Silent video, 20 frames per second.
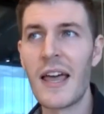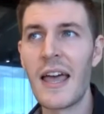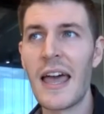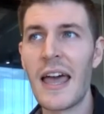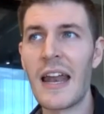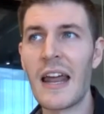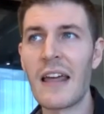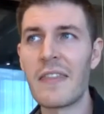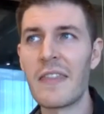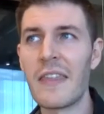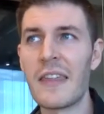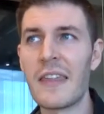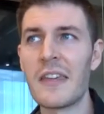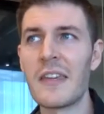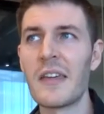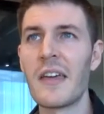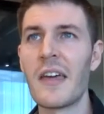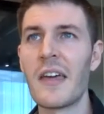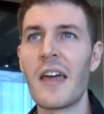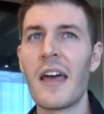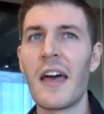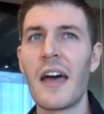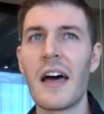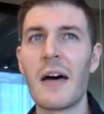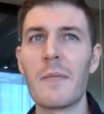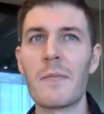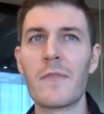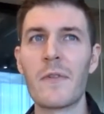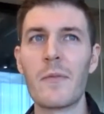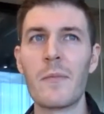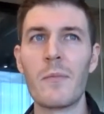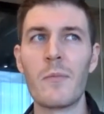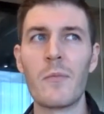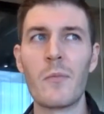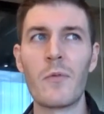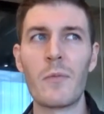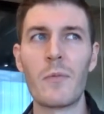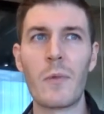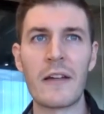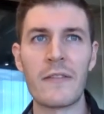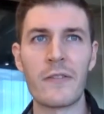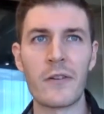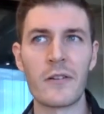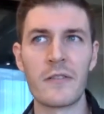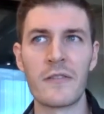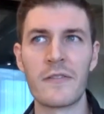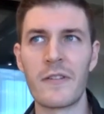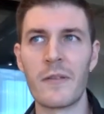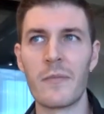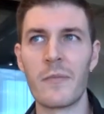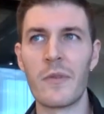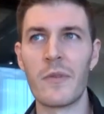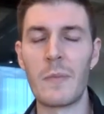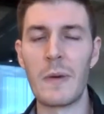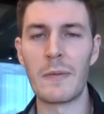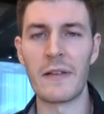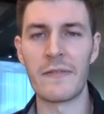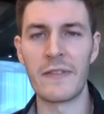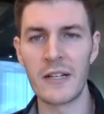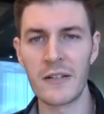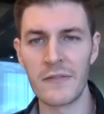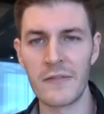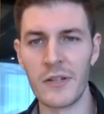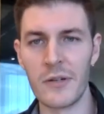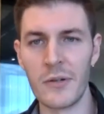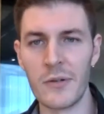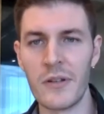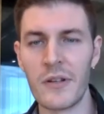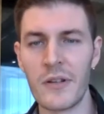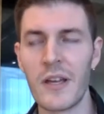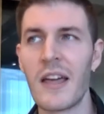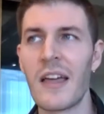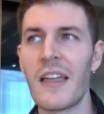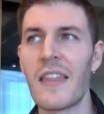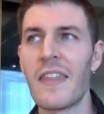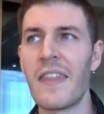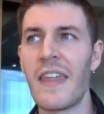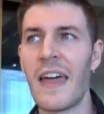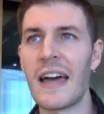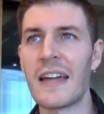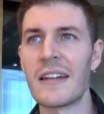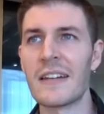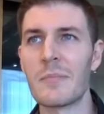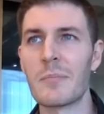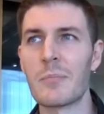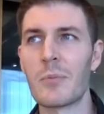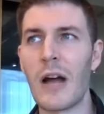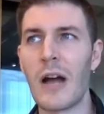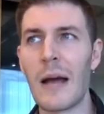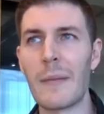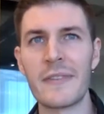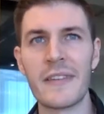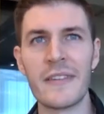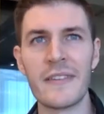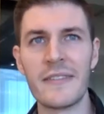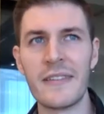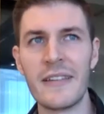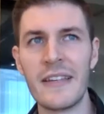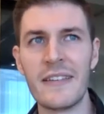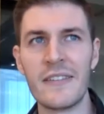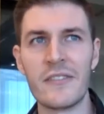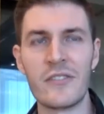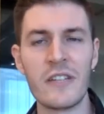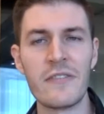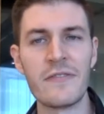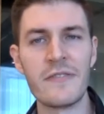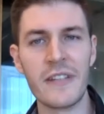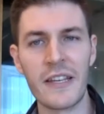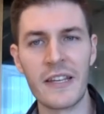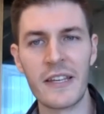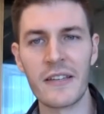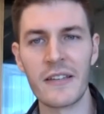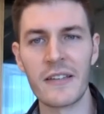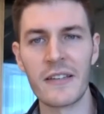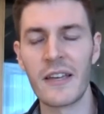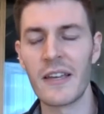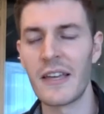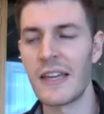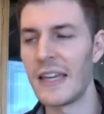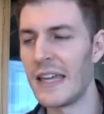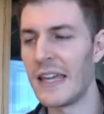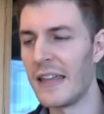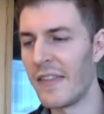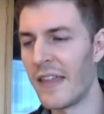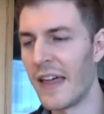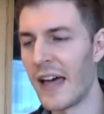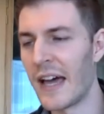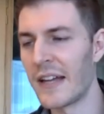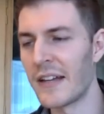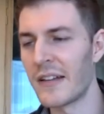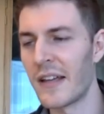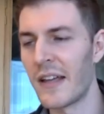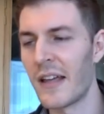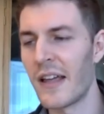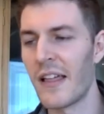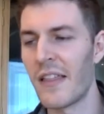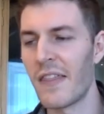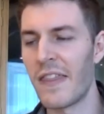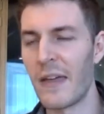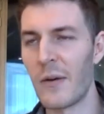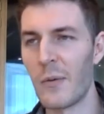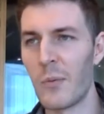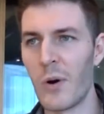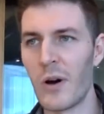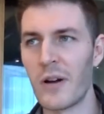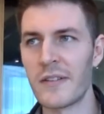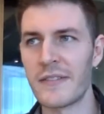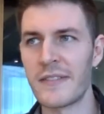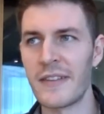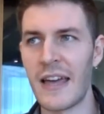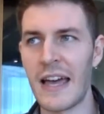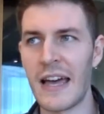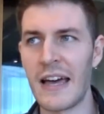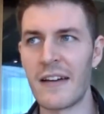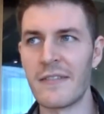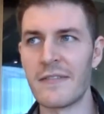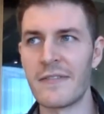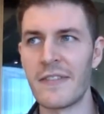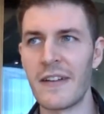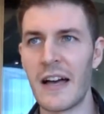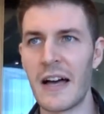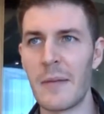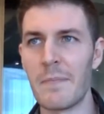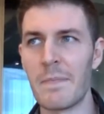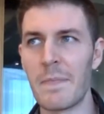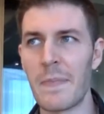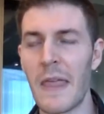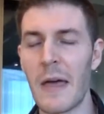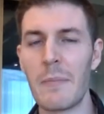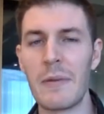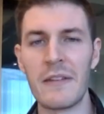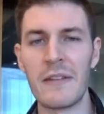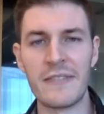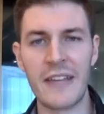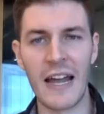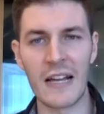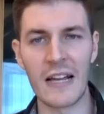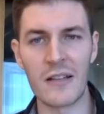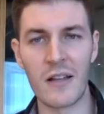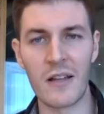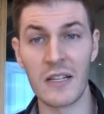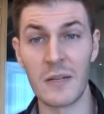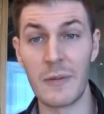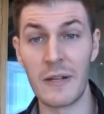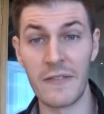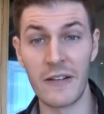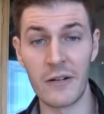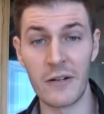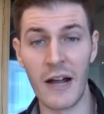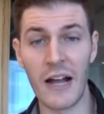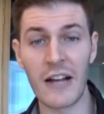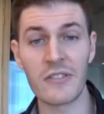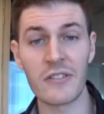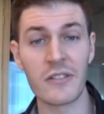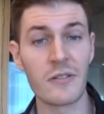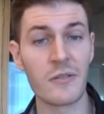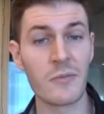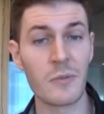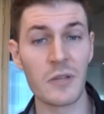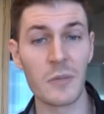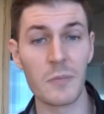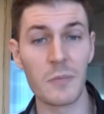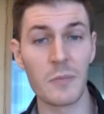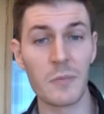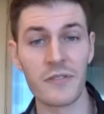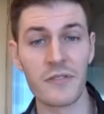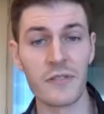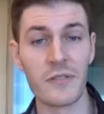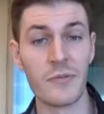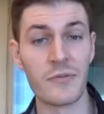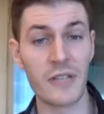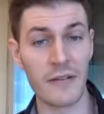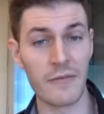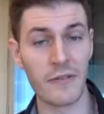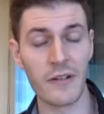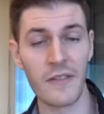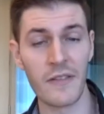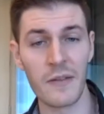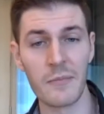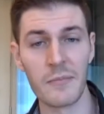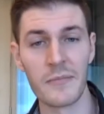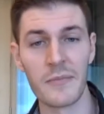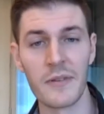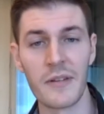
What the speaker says: And I think from what I've heard from the people I've interviewed, that perhaps is shifting, in that they want to have a bit of dialogue and a bit of interaction with the person who's covering them.